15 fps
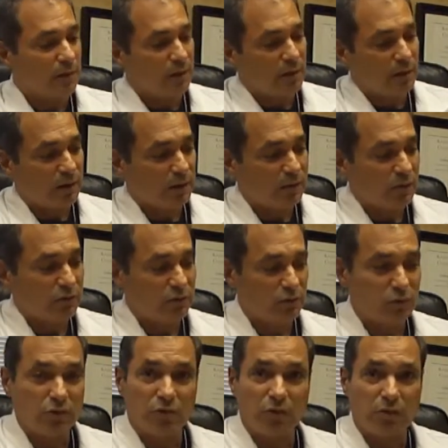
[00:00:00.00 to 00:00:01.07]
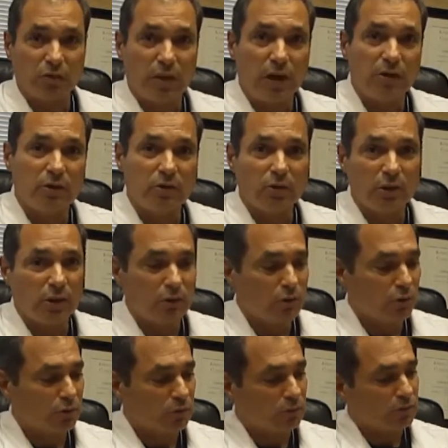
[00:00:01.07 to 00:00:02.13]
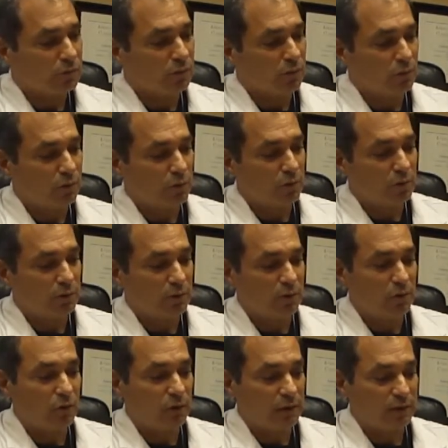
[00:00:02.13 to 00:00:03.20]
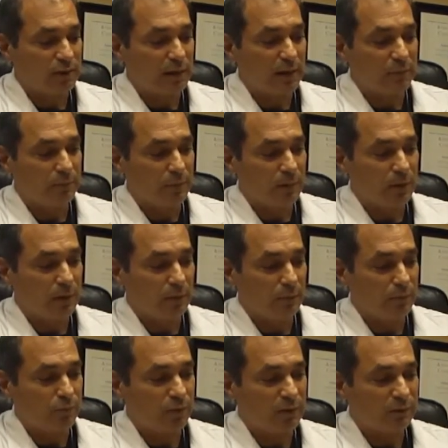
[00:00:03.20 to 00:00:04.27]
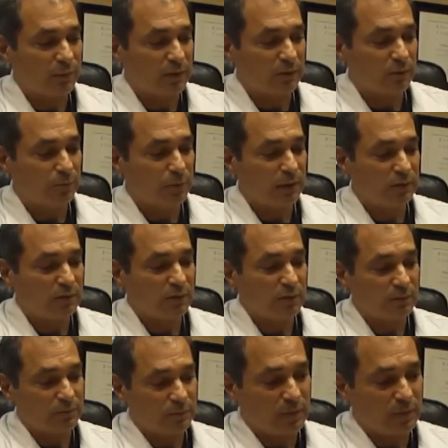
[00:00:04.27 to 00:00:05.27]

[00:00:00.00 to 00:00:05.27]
the circumareola or the donut type breast mastopexy